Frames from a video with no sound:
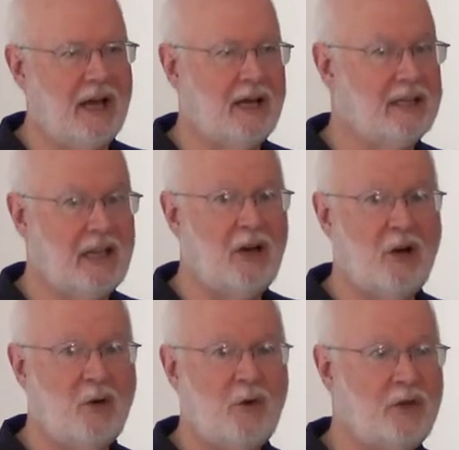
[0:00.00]
uh,
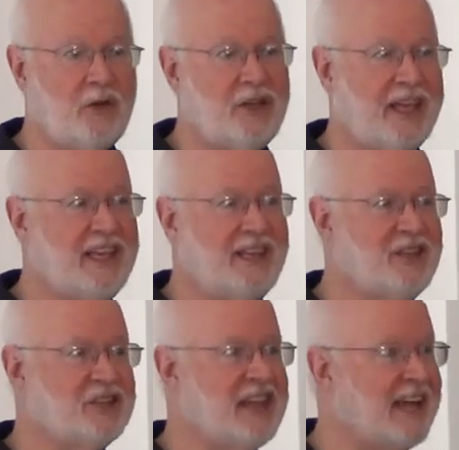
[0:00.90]
hello,
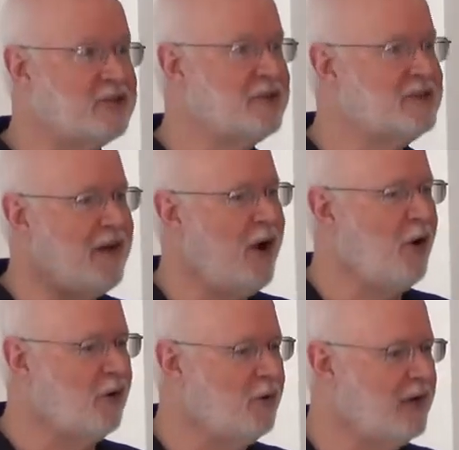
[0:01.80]
just answer his
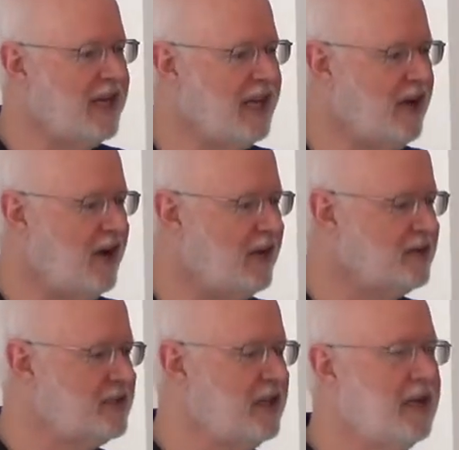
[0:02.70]
phone when he
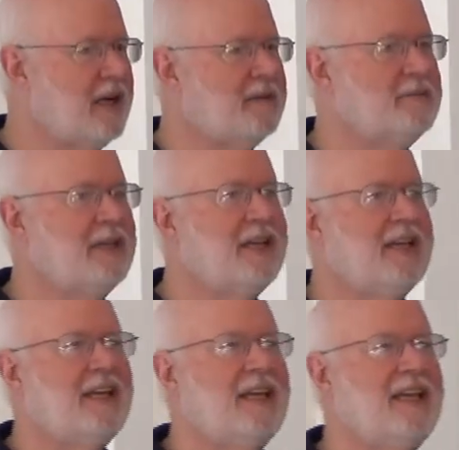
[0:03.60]
calls. Um,
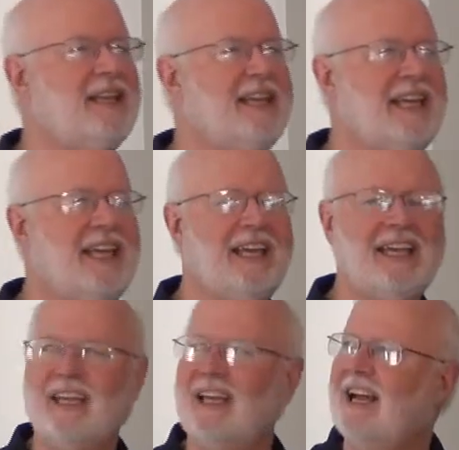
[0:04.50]

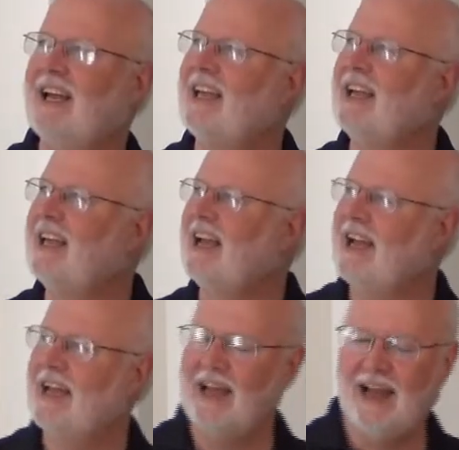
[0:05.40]
the,
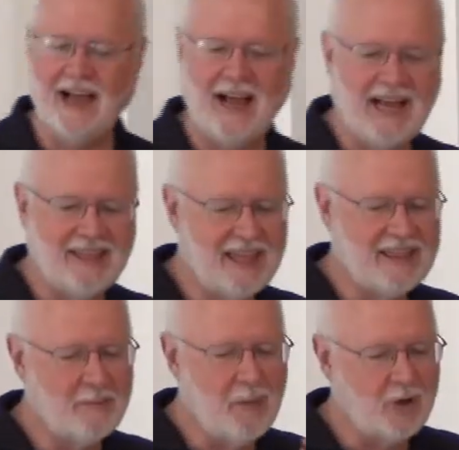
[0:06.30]
I think
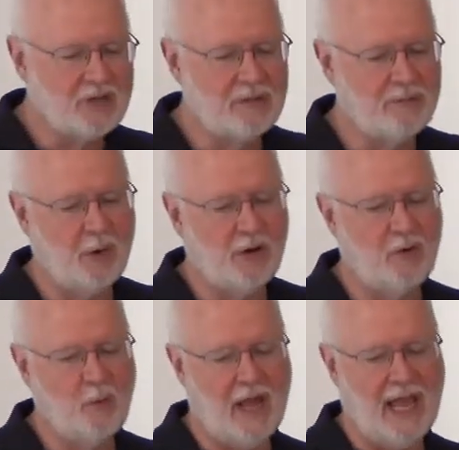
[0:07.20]
the most
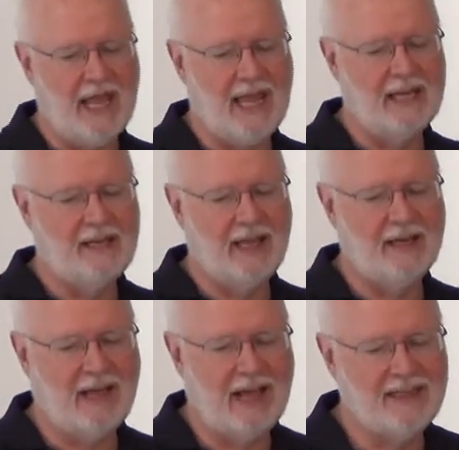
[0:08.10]
important way, and,
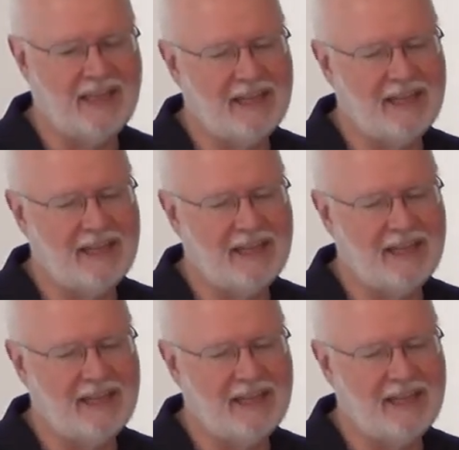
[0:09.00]
and I